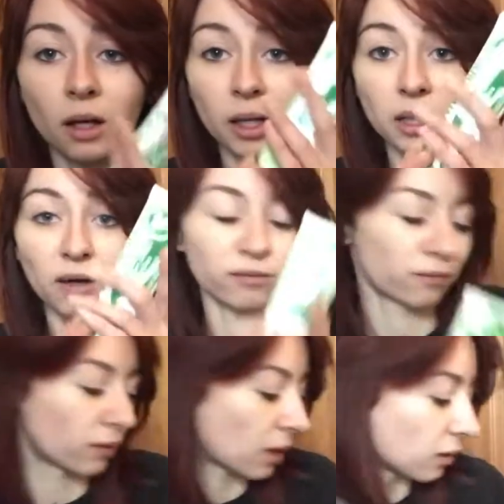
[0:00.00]
I love
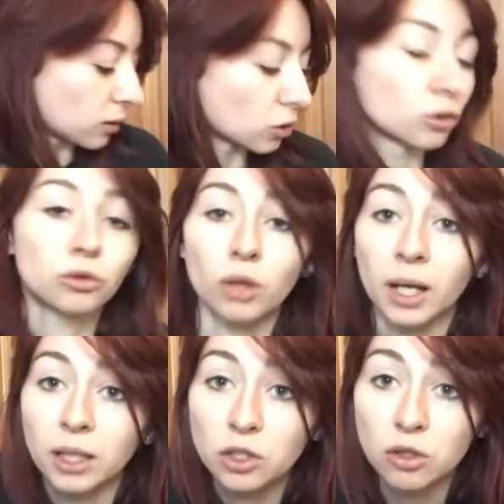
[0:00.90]
Dr.
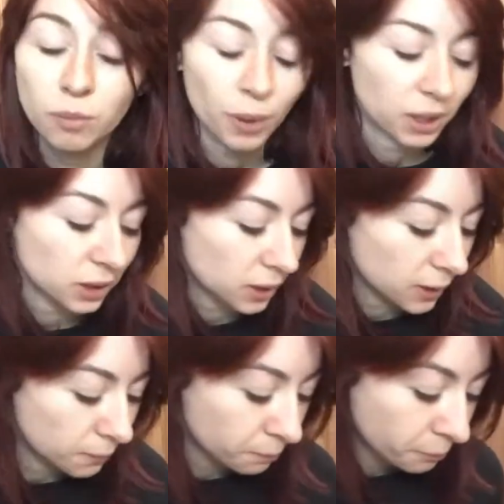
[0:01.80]
Organic toothpastes.